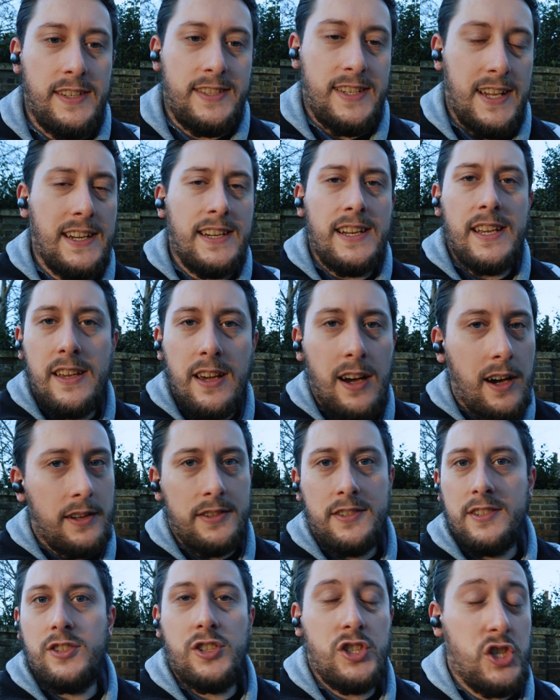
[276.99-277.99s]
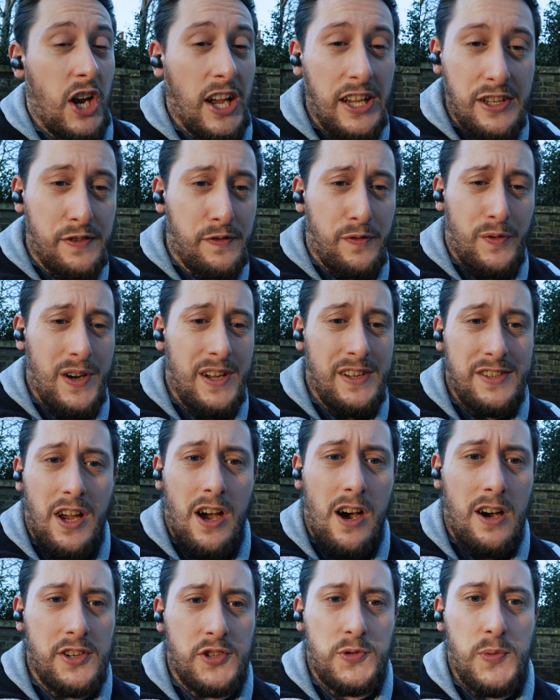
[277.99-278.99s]
Sandygast, chase for it as
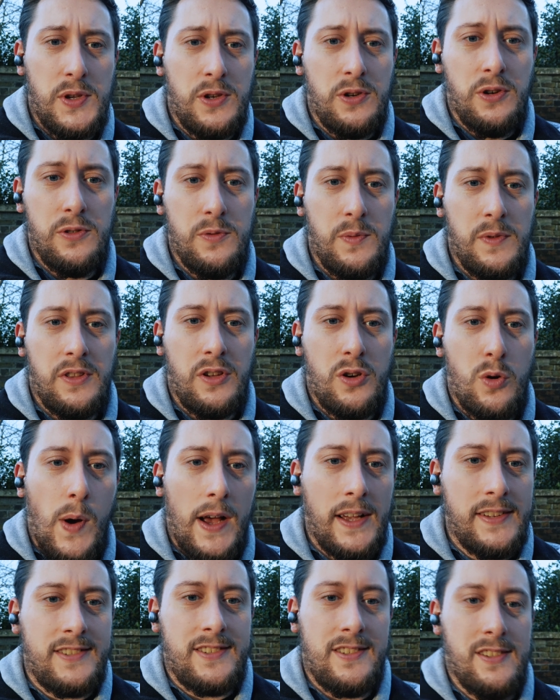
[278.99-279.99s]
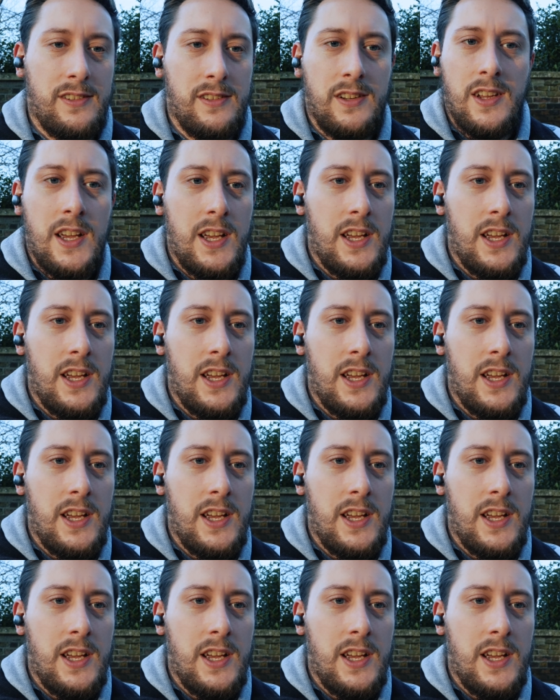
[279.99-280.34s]
hard as we could with quests and